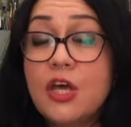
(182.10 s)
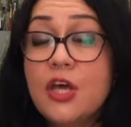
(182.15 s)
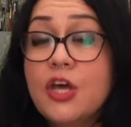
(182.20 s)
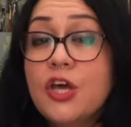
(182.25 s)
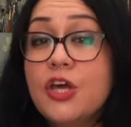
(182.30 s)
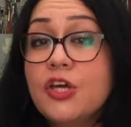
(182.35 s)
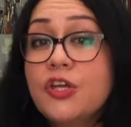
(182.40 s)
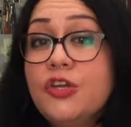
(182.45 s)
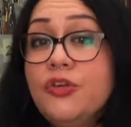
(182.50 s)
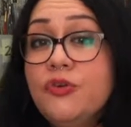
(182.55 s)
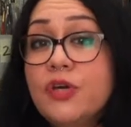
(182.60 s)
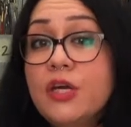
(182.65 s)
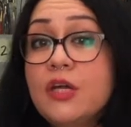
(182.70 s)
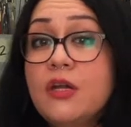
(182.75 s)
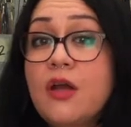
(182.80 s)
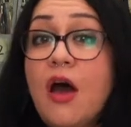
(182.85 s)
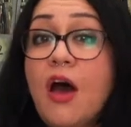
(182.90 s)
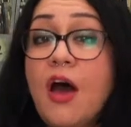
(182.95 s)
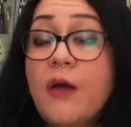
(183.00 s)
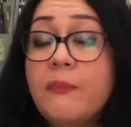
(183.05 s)
you can
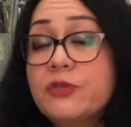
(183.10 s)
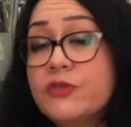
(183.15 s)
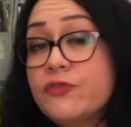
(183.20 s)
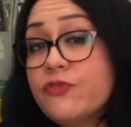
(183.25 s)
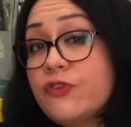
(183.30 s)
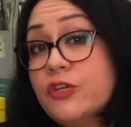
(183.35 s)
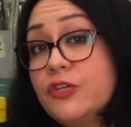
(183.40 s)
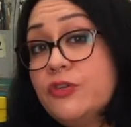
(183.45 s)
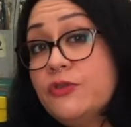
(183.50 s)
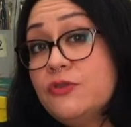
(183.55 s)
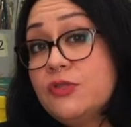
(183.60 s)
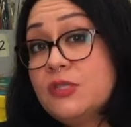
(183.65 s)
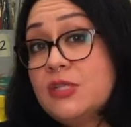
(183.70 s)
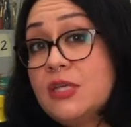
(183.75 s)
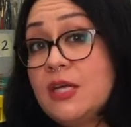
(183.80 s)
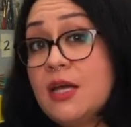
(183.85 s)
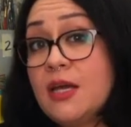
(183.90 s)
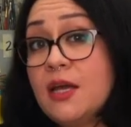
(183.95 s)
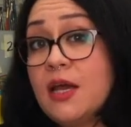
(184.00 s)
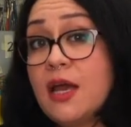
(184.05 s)
opt for
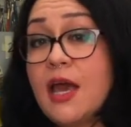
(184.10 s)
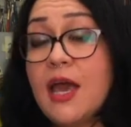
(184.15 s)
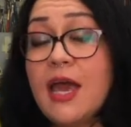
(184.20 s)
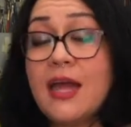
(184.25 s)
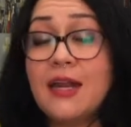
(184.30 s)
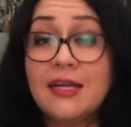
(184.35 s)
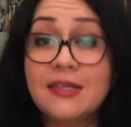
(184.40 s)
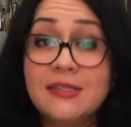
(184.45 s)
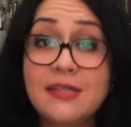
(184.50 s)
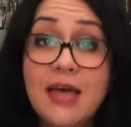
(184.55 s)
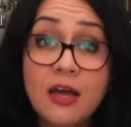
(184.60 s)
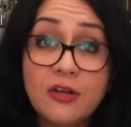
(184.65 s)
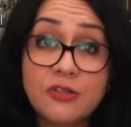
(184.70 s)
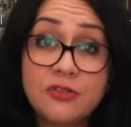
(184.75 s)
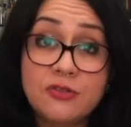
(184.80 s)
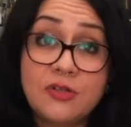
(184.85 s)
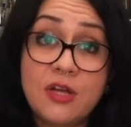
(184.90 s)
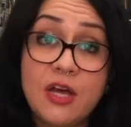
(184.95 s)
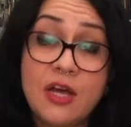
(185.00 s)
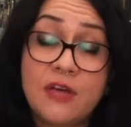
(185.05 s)
using an X-Acto
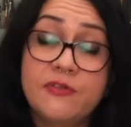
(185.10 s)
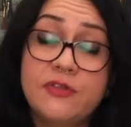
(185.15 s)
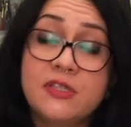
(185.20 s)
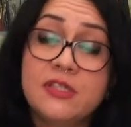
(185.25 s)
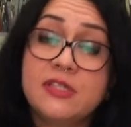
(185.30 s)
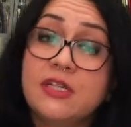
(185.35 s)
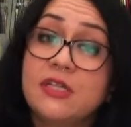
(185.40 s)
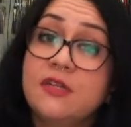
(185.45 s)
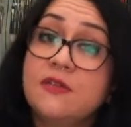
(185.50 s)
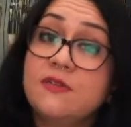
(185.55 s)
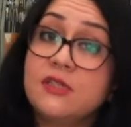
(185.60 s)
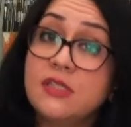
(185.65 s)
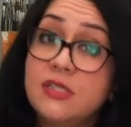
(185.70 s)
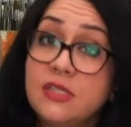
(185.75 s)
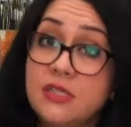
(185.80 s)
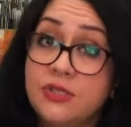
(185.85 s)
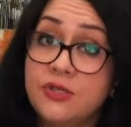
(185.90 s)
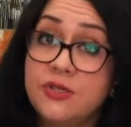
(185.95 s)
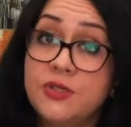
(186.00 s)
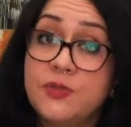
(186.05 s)
knife instead of scissors.